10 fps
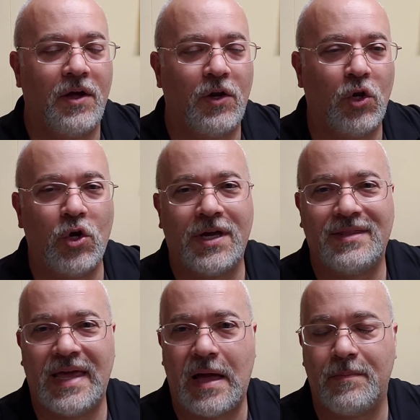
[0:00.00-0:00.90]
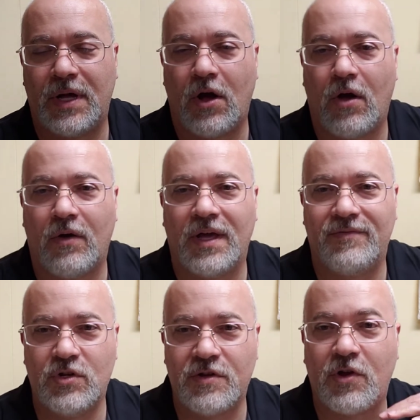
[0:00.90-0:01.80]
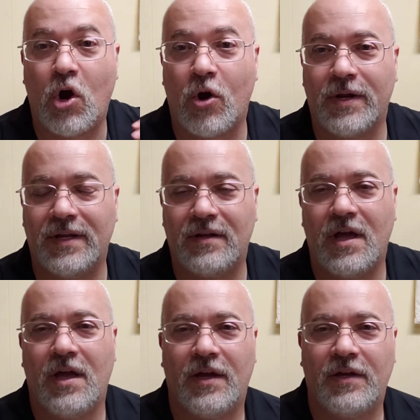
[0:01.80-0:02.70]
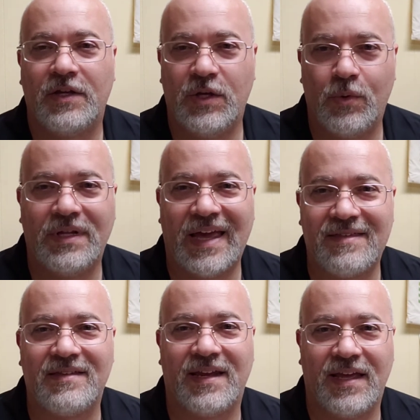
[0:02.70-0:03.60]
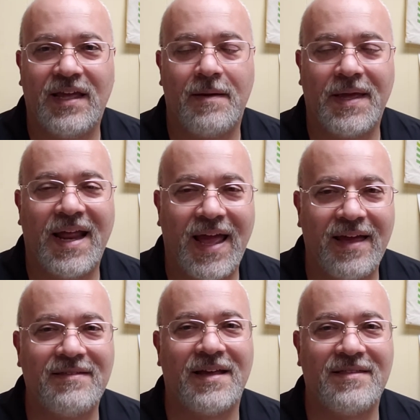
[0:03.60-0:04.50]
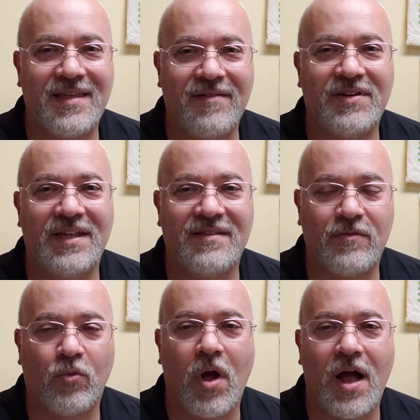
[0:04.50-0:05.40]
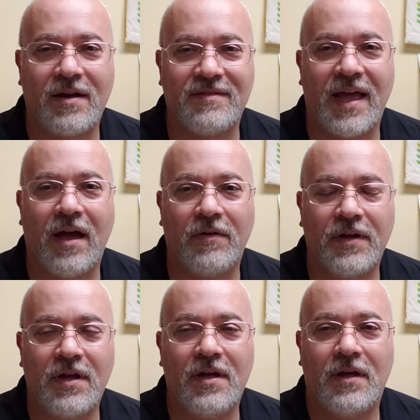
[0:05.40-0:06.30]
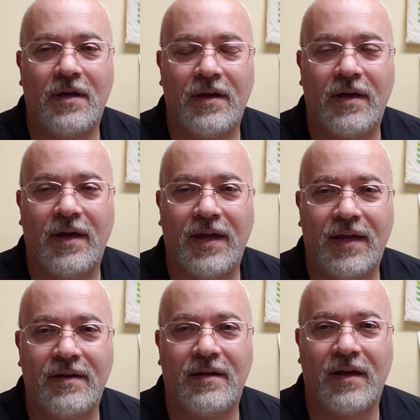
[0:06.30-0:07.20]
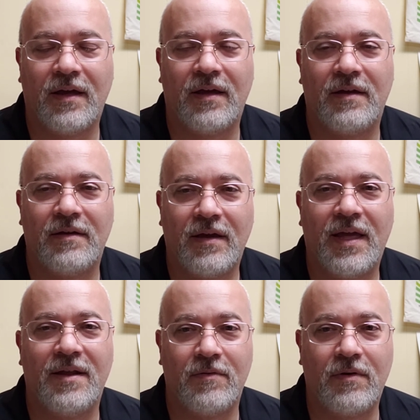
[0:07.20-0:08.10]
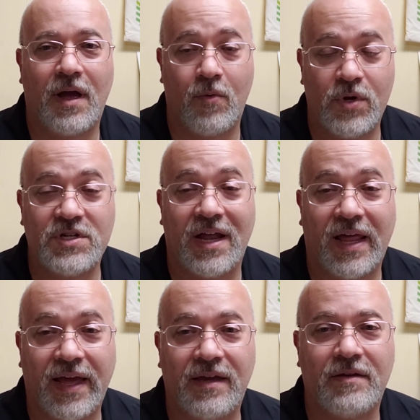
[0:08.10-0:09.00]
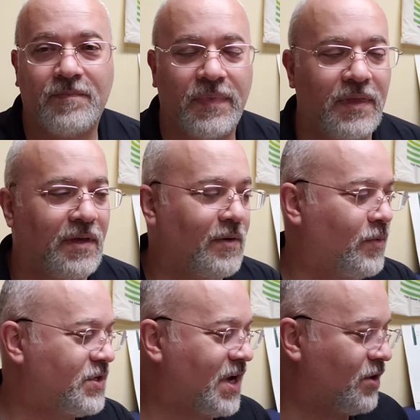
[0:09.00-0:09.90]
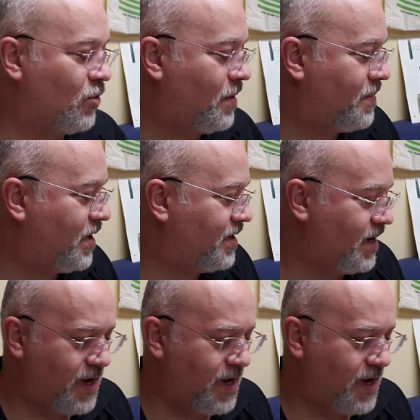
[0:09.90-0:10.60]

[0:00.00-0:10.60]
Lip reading: look at the album at all, if you just heard it, you would guess it. I mean, it has that 70s rock sound, and which I like, and which I grew up on.